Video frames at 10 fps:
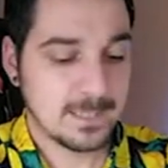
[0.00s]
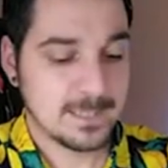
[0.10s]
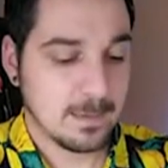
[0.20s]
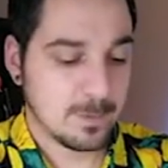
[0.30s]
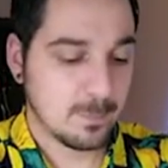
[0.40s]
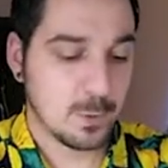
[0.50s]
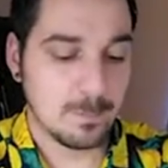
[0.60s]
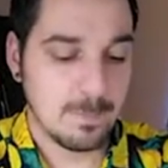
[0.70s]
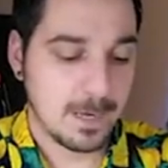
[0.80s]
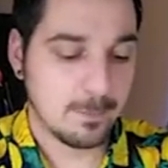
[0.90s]
Samispoor,
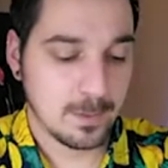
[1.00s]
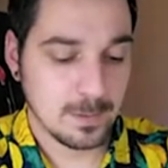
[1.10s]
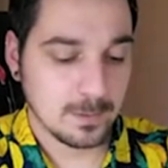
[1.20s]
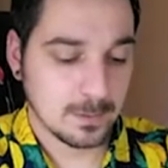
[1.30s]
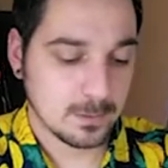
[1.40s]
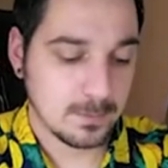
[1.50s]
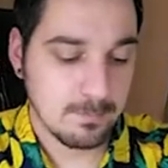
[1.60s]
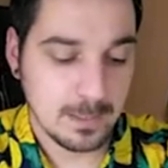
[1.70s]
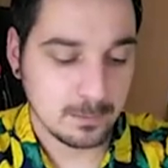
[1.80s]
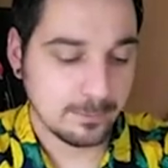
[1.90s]
Metapod,
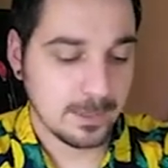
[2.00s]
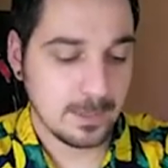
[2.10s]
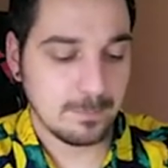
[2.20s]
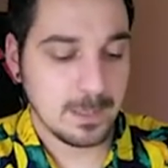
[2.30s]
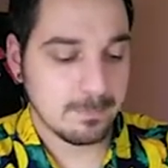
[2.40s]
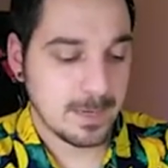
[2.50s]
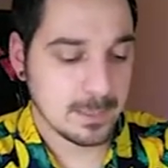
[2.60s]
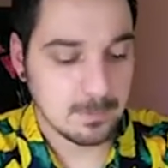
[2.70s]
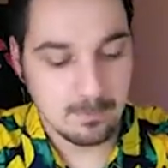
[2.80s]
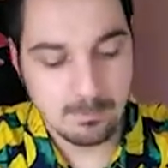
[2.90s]
Battle V I P
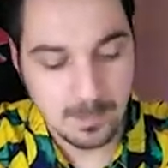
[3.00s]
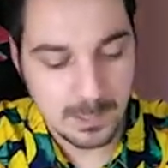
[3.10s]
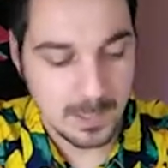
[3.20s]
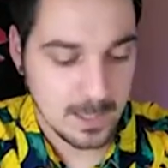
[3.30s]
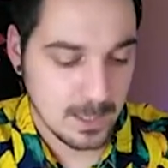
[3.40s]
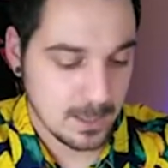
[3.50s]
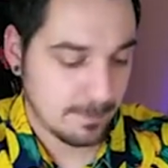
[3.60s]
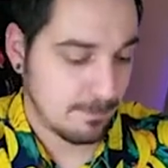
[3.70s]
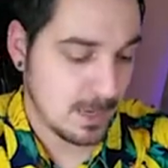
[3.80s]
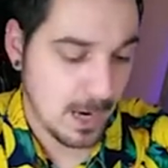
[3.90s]
Pass, Muna,
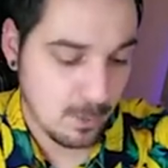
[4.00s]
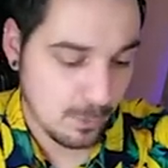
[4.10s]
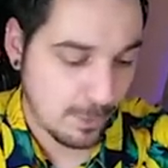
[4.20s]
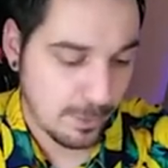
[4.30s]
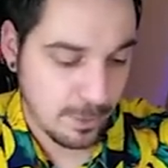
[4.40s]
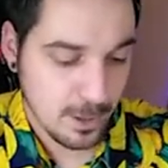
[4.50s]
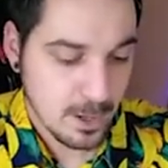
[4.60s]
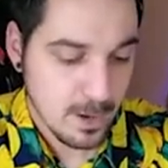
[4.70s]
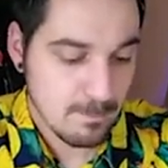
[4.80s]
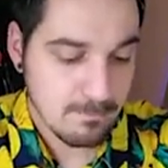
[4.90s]
Meowth,
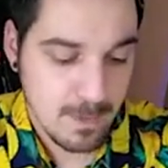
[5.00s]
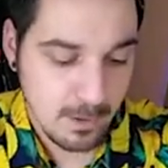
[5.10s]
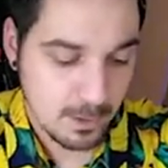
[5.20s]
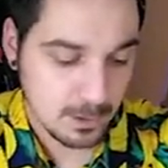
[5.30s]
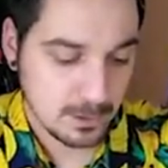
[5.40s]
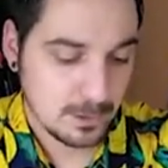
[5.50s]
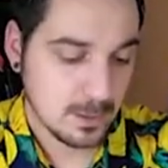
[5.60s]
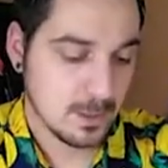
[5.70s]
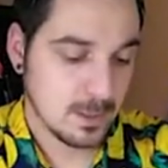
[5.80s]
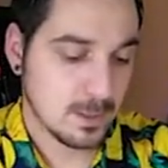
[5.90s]
Meryl,
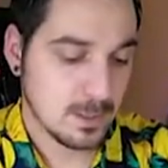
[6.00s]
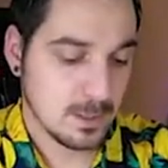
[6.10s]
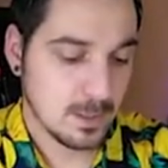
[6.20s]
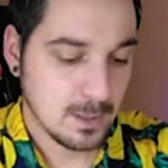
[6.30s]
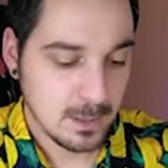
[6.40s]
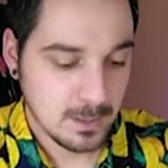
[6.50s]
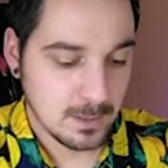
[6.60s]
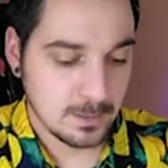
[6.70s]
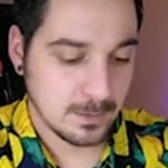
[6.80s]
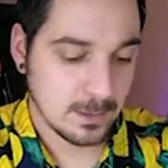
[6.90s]

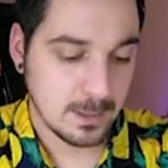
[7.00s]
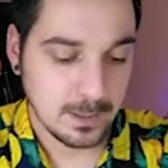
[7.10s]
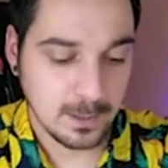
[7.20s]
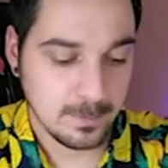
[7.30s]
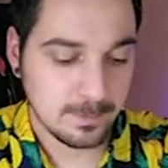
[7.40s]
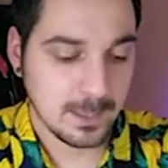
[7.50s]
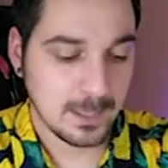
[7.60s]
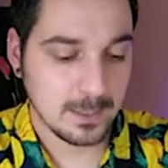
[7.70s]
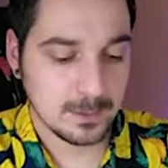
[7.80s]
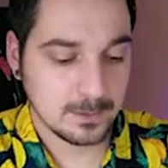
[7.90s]

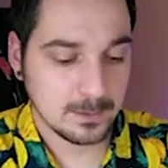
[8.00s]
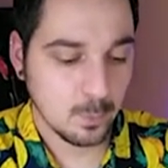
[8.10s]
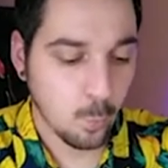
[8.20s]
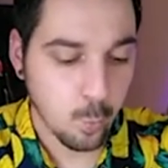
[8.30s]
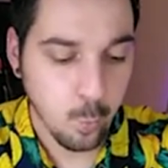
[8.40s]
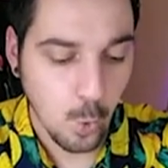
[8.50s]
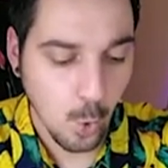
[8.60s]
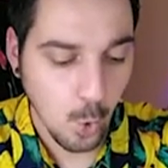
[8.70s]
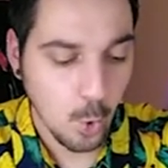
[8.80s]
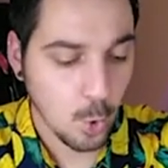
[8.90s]
Helioptile,
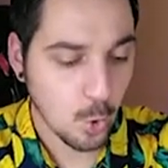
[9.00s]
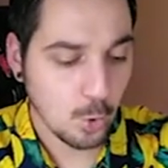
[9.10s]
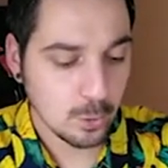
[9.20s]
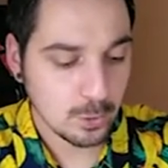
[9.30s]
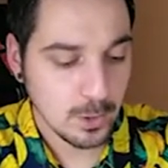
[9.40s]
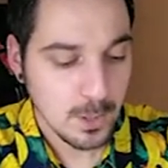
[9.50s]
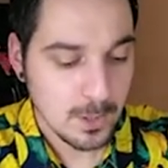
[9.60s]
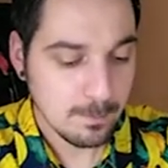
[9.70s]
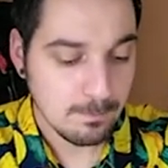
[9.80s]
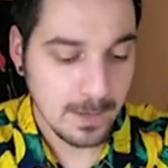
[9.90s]
Wololo,
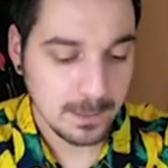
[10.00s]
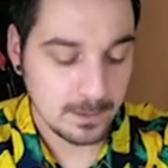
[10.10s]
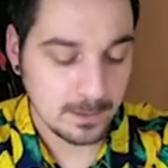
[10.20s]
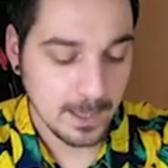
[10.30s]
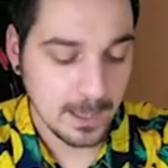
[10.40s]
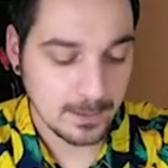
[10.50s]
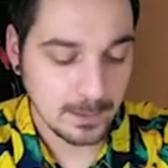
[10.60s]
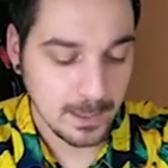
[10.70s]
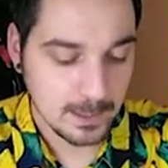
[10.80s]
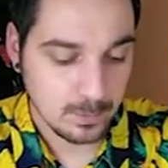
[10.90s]
Minun, and the
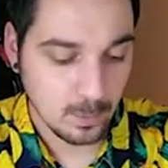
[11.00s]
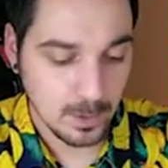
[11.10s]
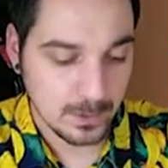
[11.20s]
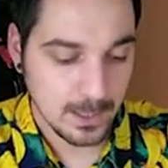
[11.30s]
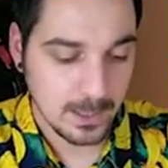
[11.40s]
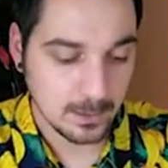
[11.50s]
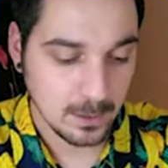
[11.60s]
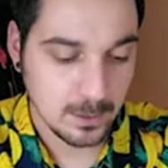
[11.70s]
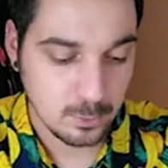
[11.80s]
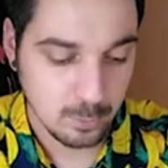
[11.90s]
last one, a
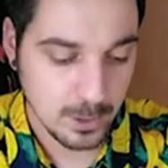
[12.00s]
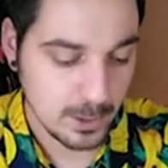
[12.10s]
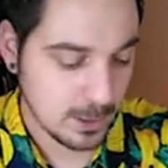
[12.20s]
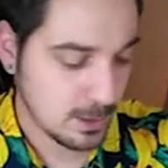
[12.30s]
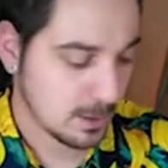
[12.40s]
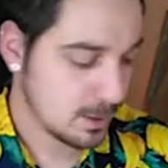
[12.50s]
Luxury.